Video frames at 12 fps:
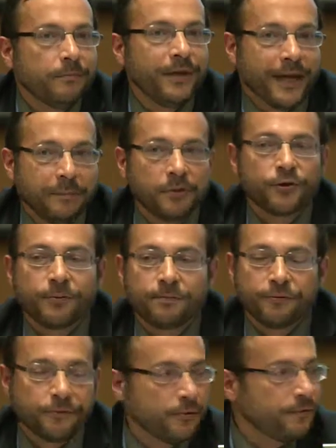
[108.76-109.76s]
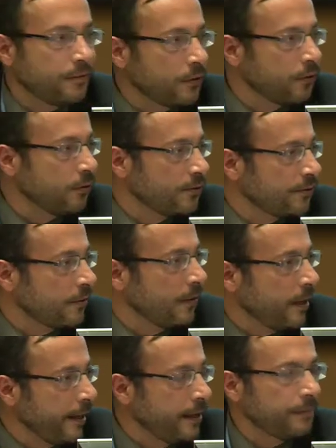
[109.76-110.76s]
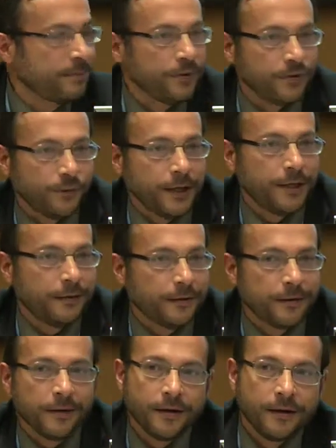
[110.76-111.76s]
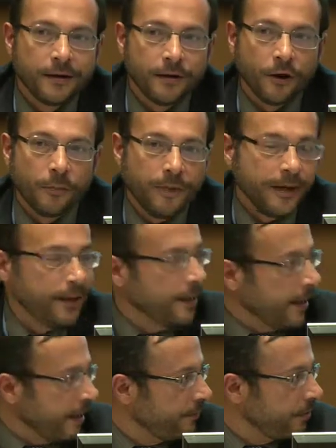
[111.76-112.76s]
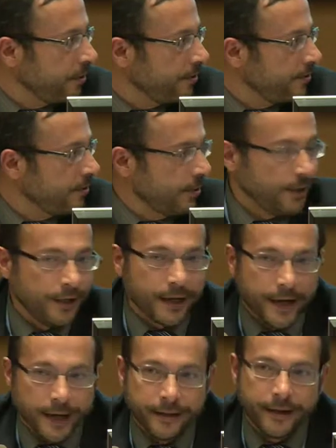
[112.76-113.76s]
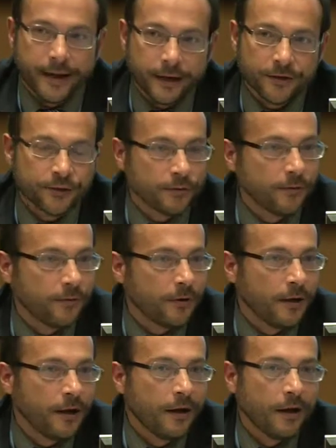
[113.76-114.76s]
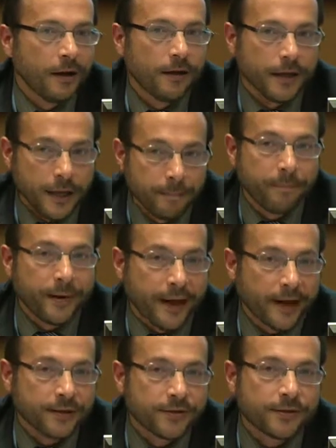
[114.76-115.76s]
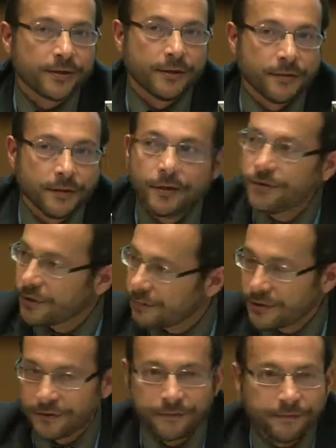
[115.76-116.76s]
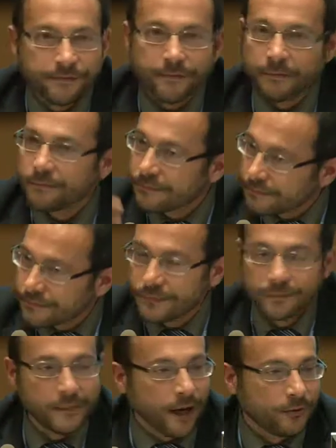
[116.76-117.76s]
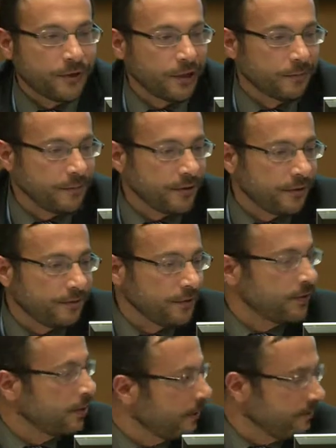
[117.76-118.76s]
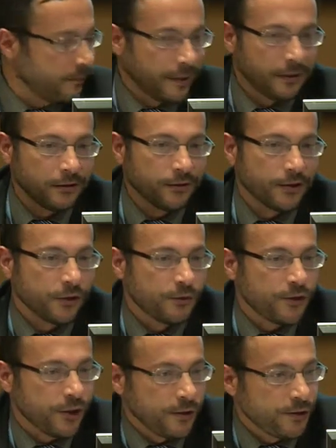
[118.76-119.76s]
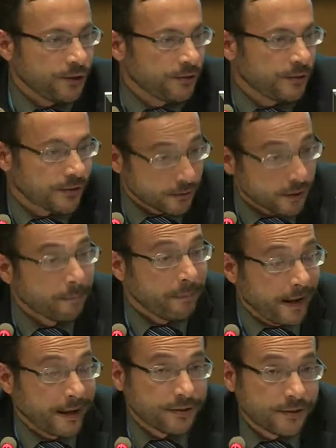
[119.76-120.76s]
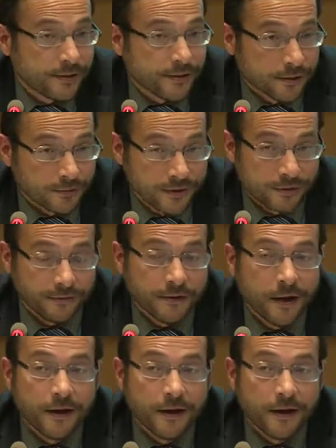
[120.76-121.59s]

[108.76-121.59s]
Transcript: able to prove the causal link between lobbying and advocacy and actual impacts in terms of outcomes of intergovernmental negotiations or impacts in terms of